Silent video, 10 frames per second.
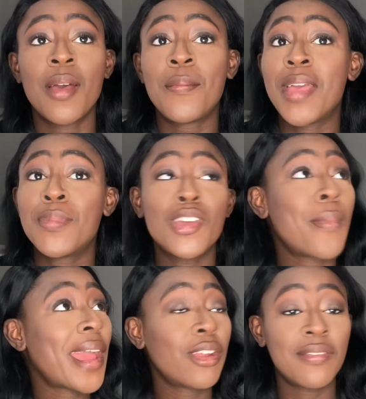maybe you
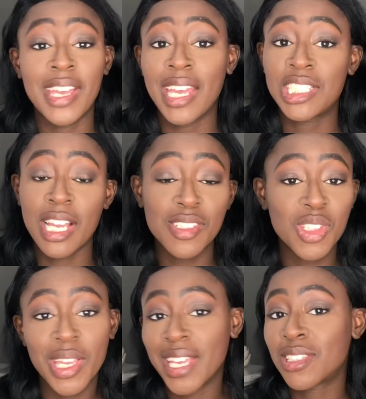might not even get a chance
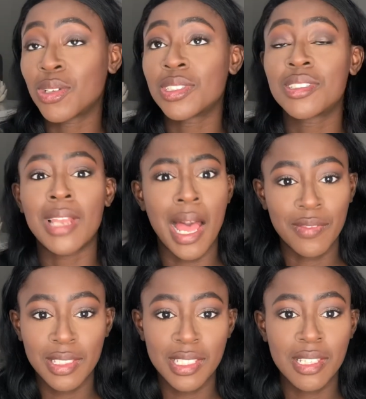to eat until
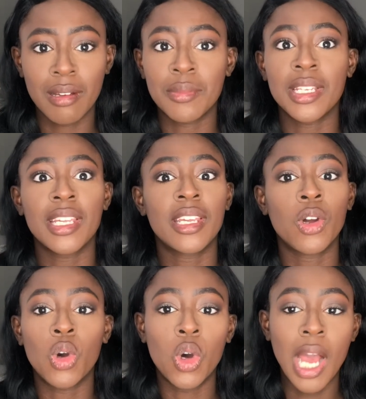after the ceremony
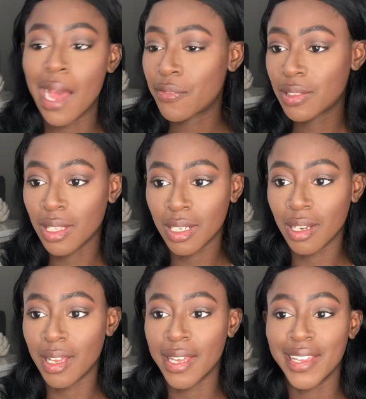or after
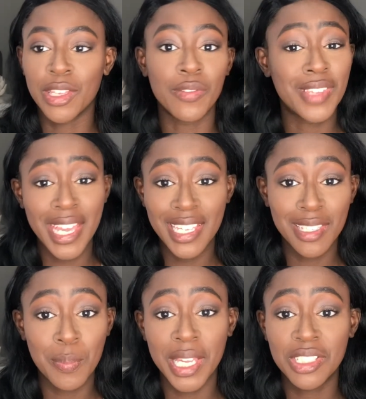like you've taken
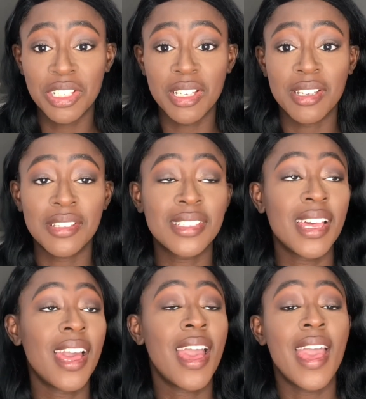the pictures.
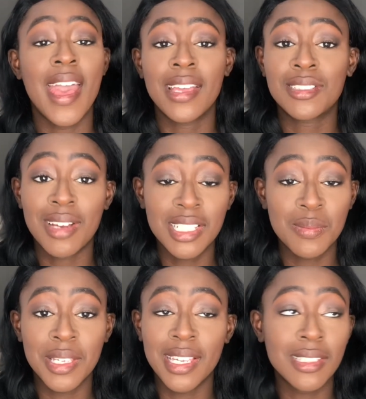And trust
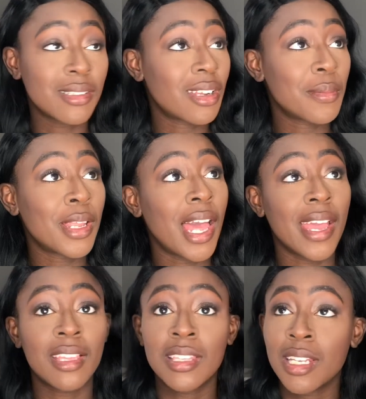me, it's gonna be
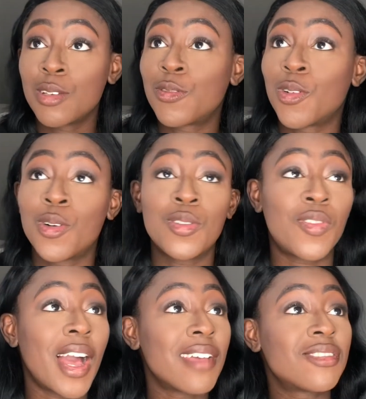like 3, 4,
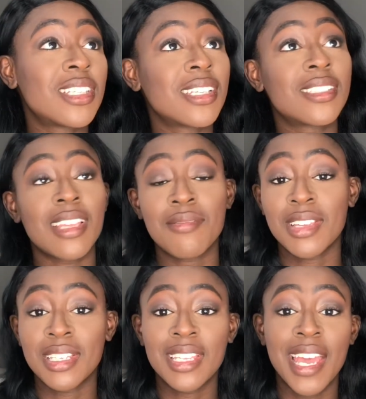5, 6,
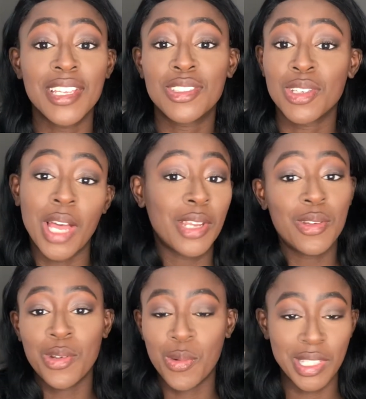7, 8. I
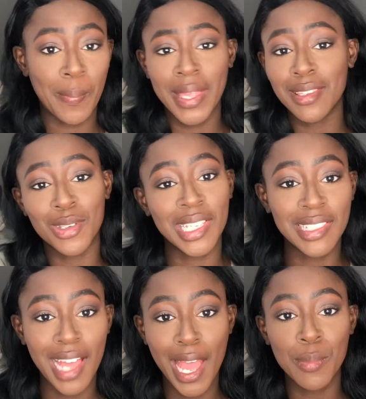don't know, depending on the
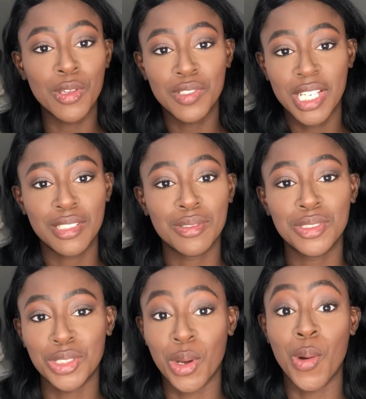time you've
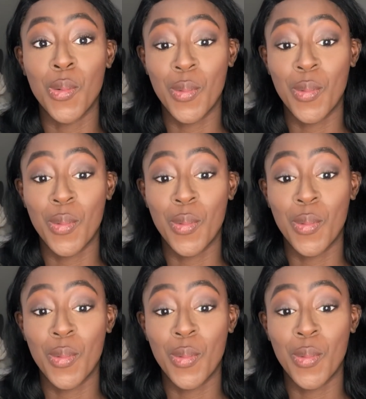scheduled your